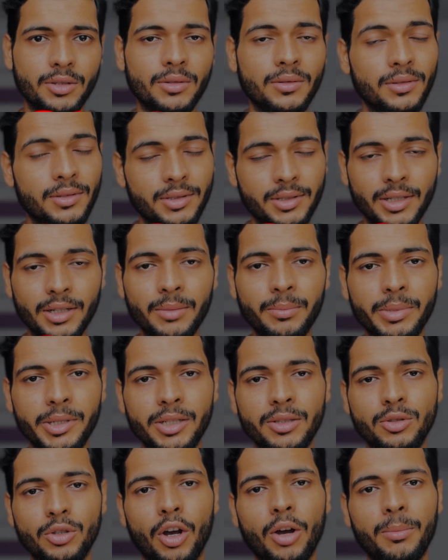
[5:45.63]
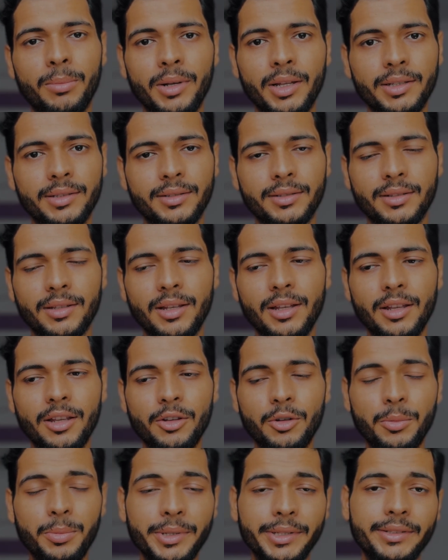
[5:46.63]
You'll still be jobless,
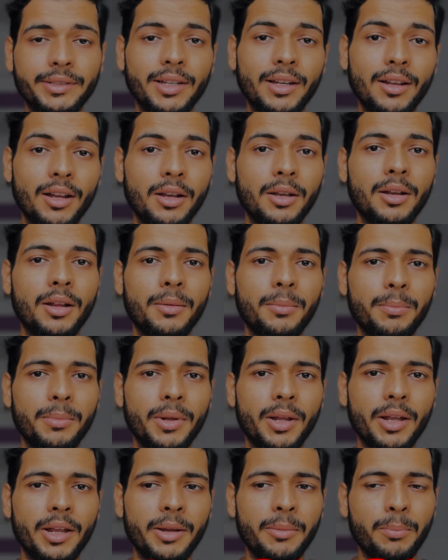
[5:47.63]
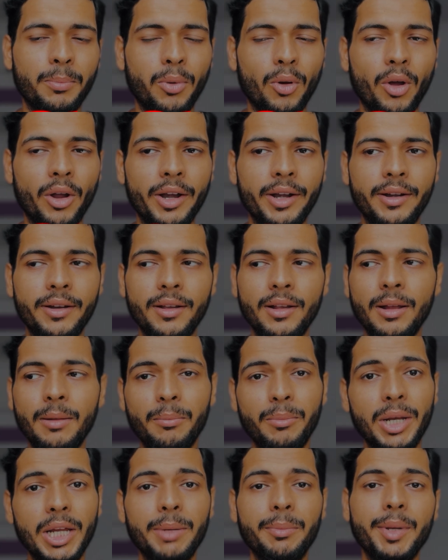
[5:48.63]
you'll be still unemployed,
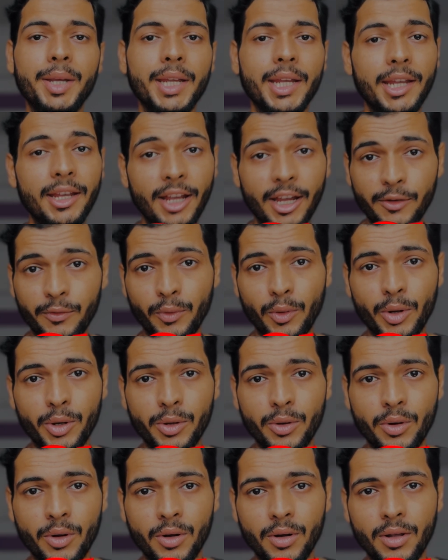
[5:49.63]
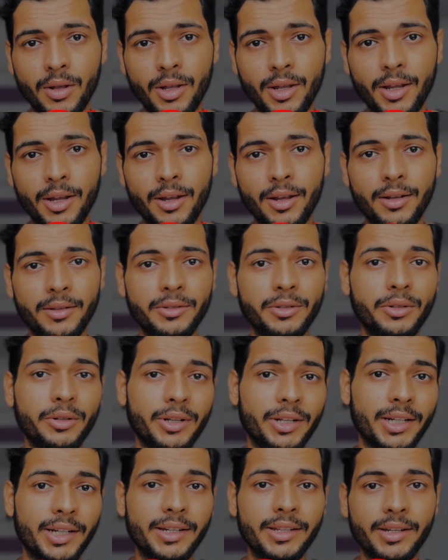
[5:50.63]
blaming AI for your, you know,
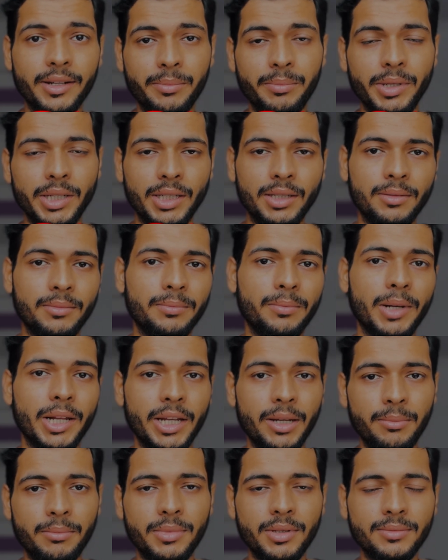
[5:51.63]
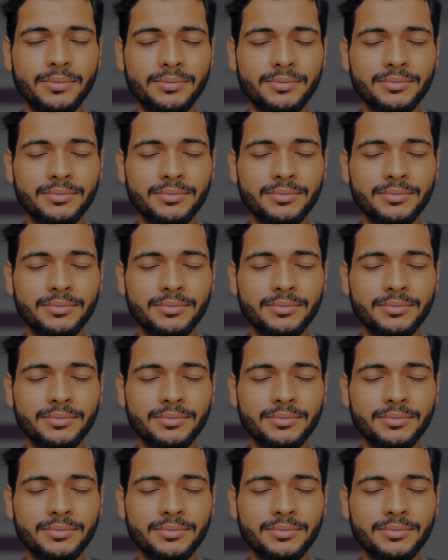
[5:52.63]
career being blamed.